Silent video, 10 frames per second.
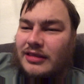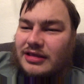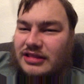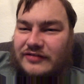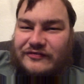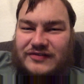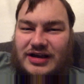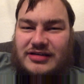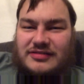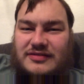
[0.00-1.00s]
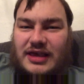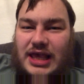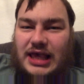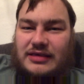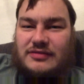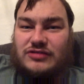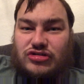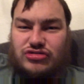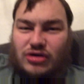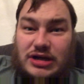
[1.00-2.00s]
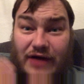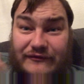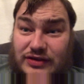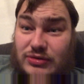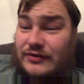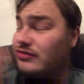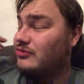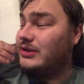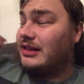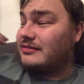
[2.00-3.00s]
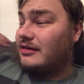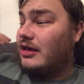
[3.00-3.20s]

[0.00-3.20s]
that the Flux is destroying the universe, so we as